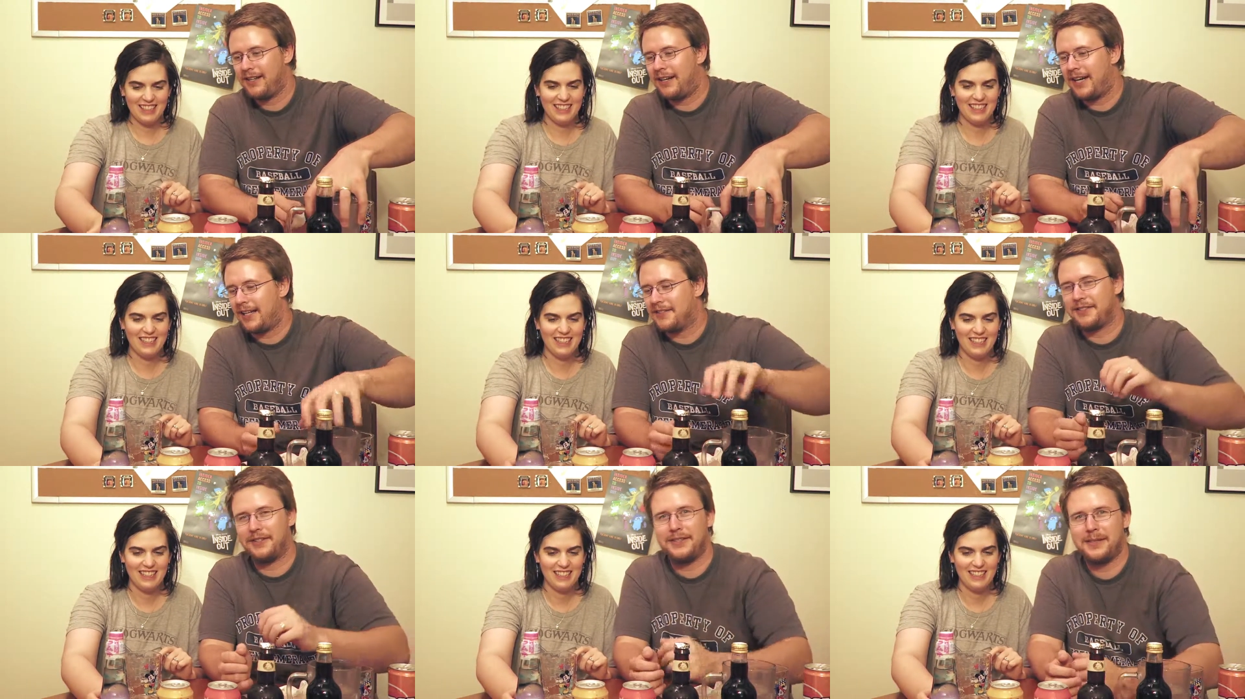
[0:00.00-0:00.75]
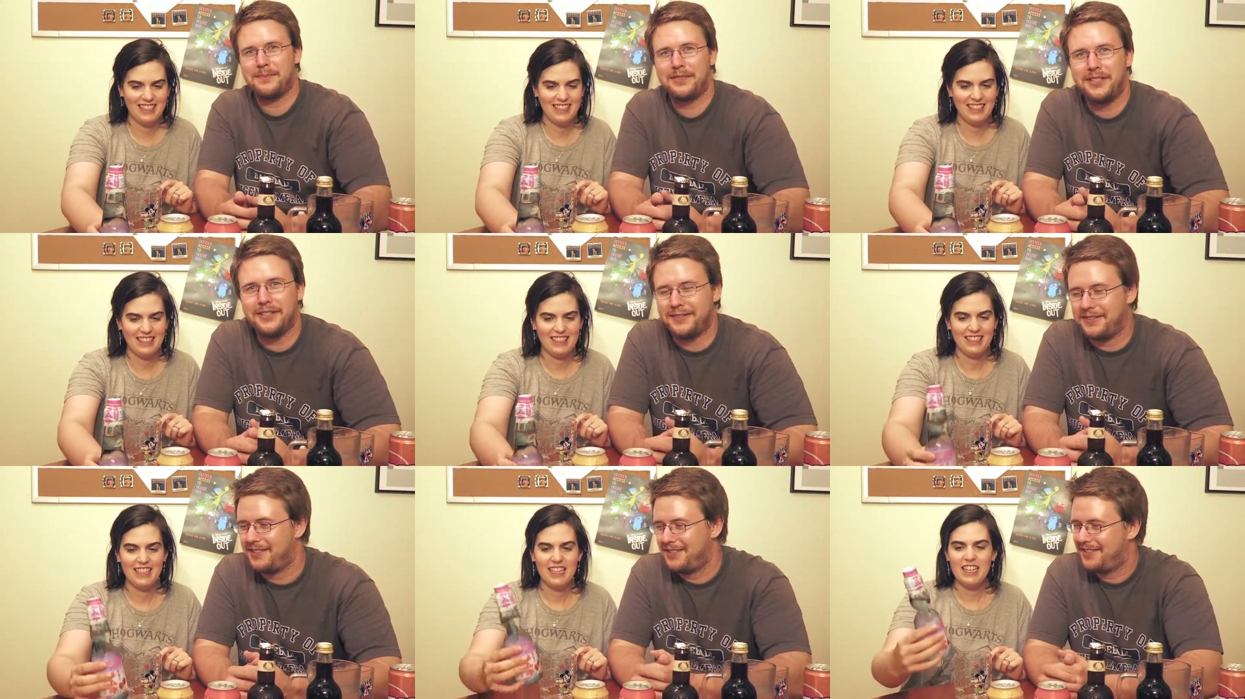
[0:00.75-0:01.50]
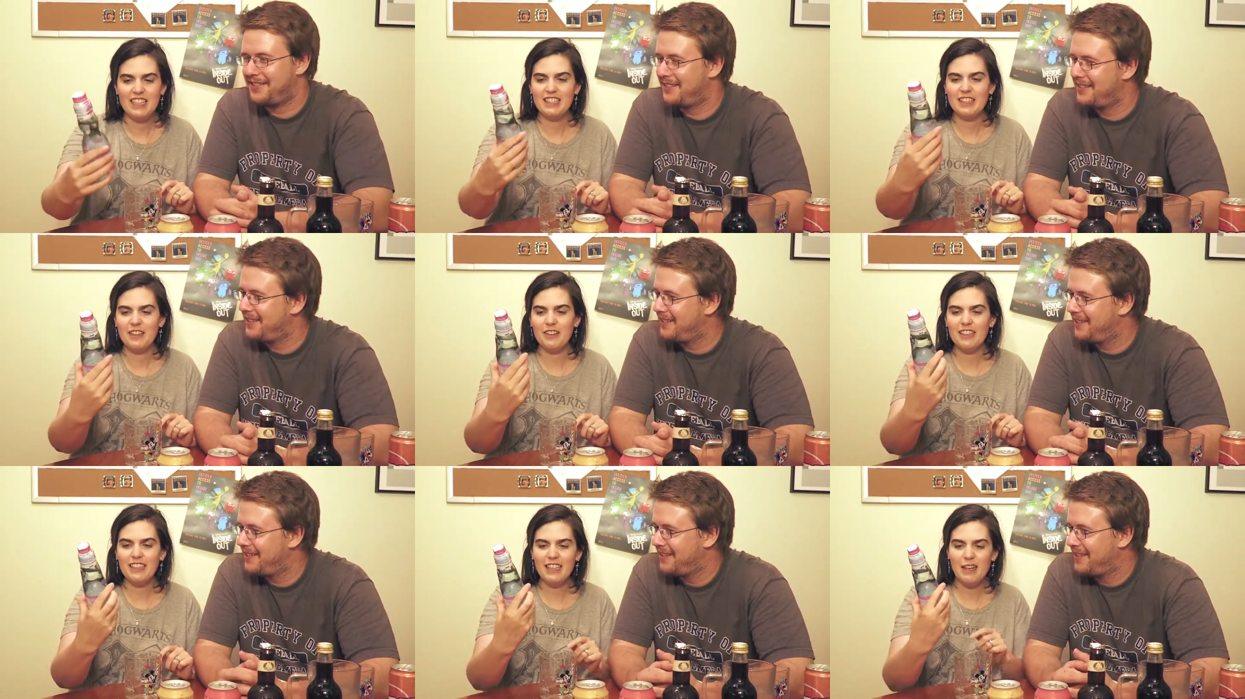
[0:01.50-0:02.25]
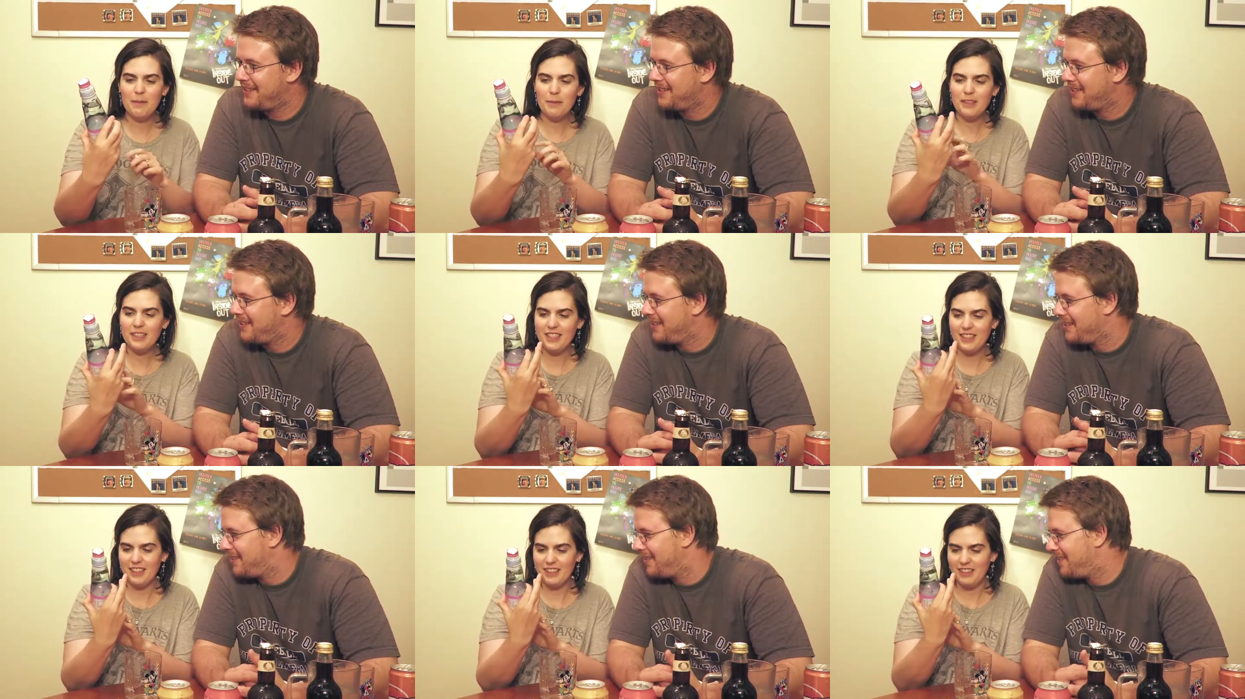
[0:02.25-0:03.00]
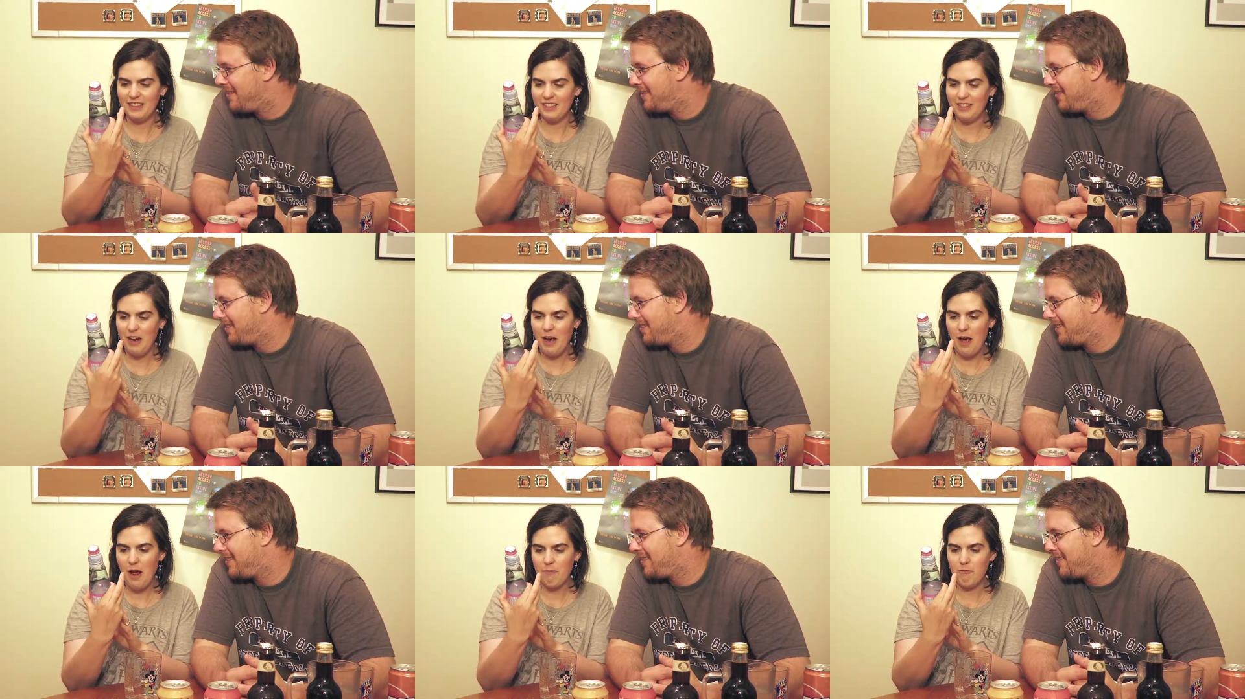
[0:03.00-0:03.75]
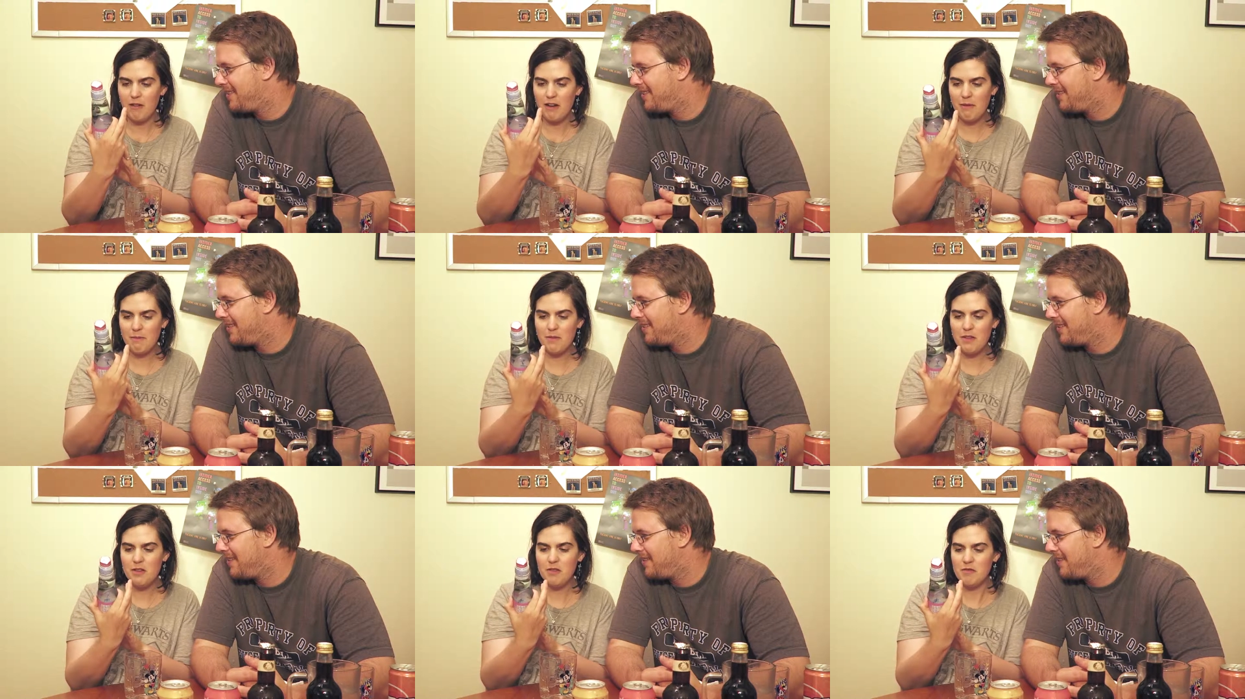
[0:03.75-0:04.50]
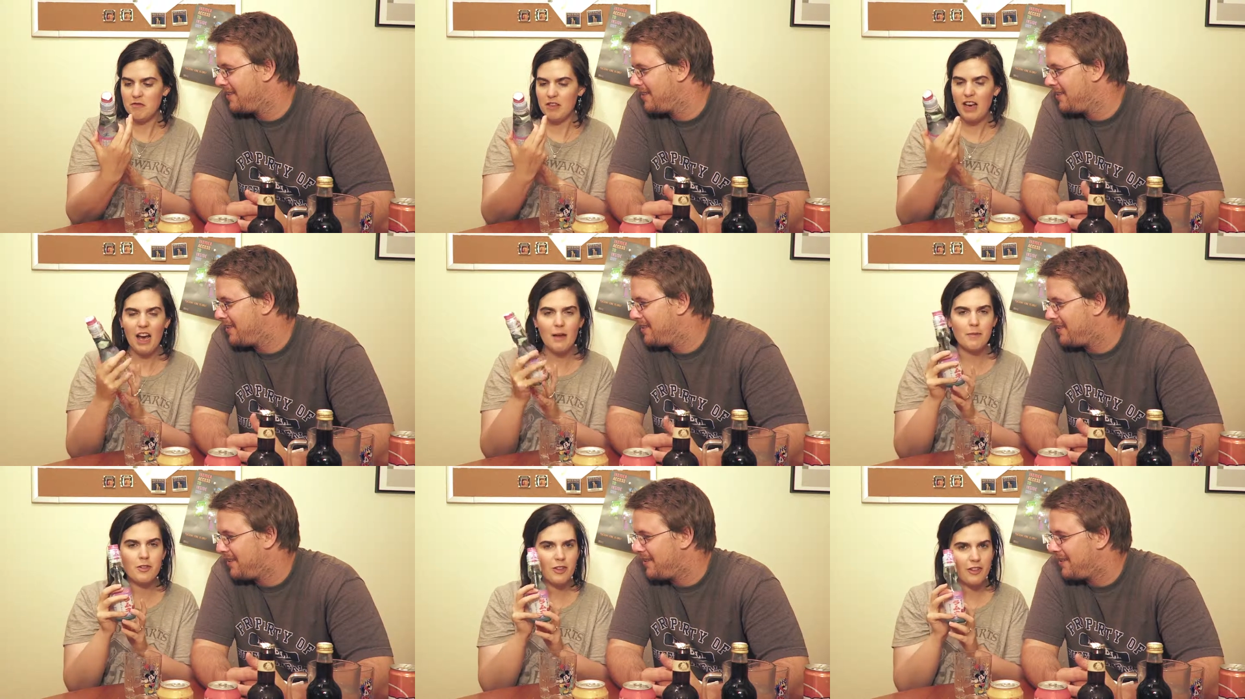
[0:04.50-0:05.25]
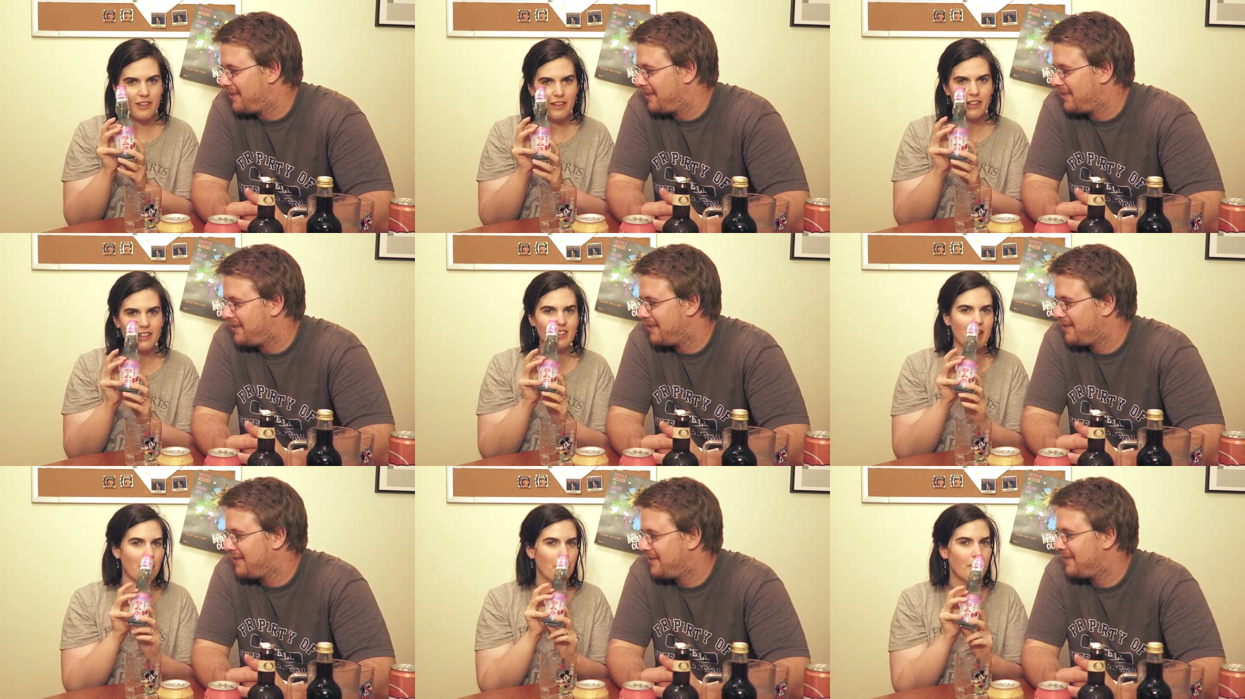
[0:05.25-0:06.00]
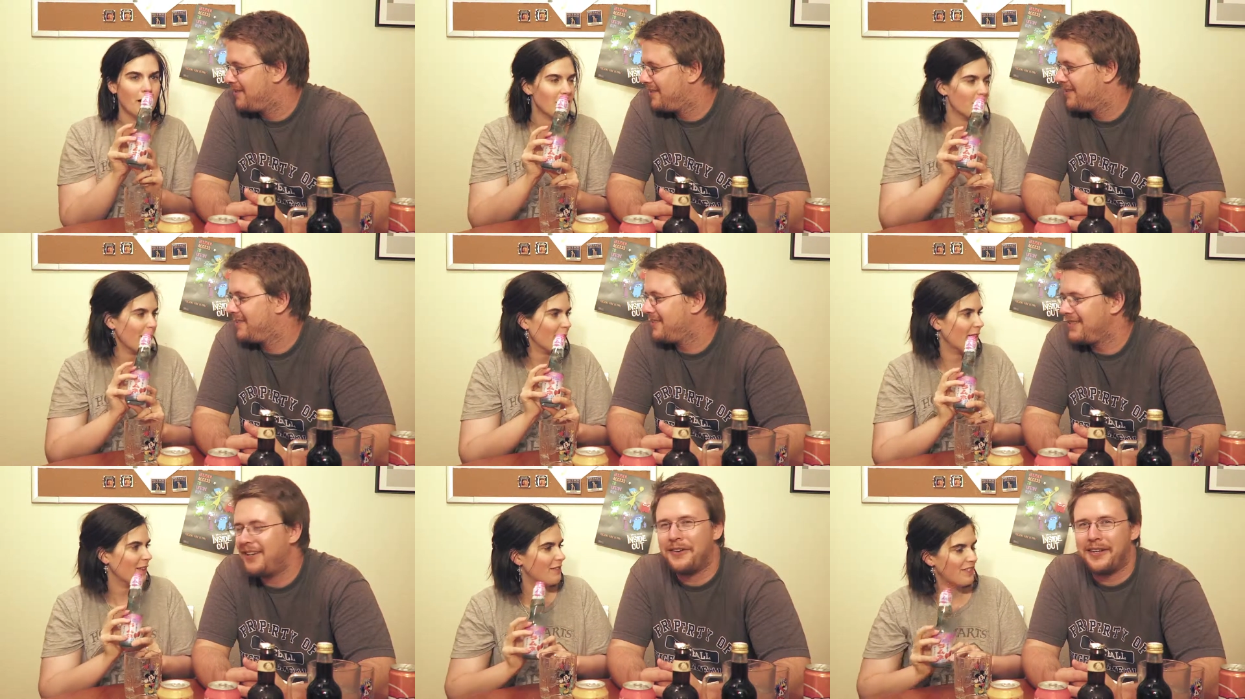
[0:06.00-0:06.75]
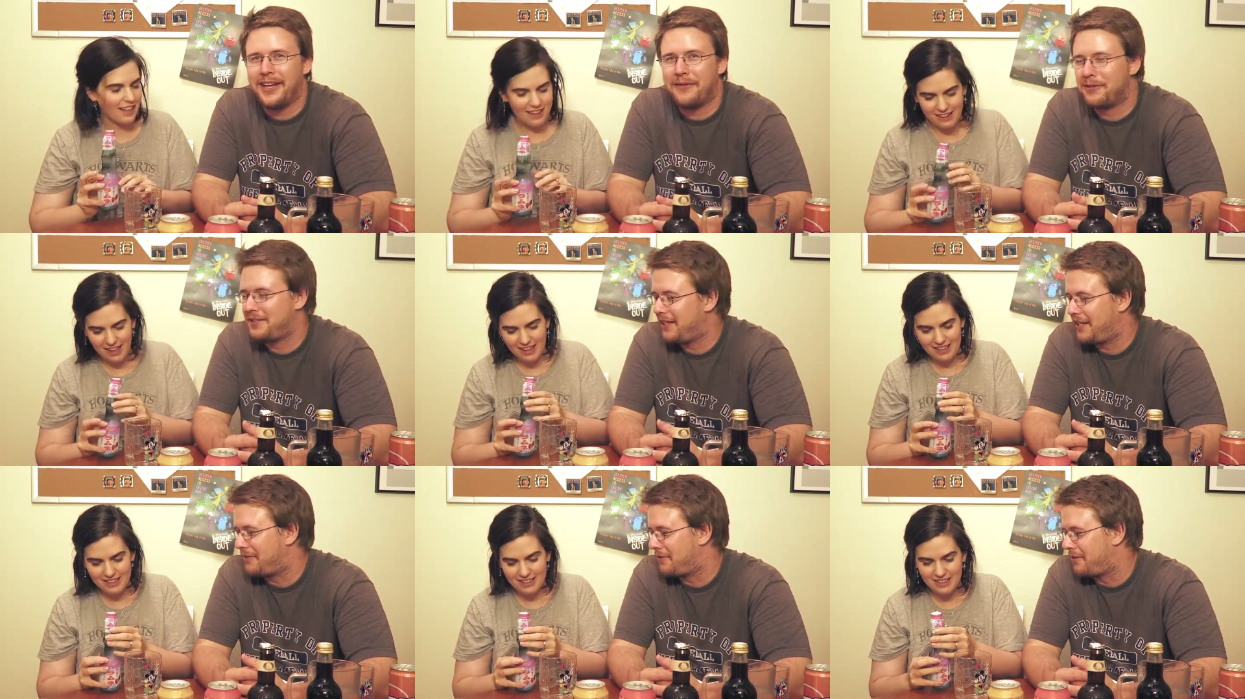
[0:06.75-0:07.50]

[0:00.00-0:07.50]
Speaker 1: All right, soda number 2.
Speaker 2: Soda number 2, Ramune. I'm sure there is a much better
Speaker 1: way to say it. Oh yeah, we're saying it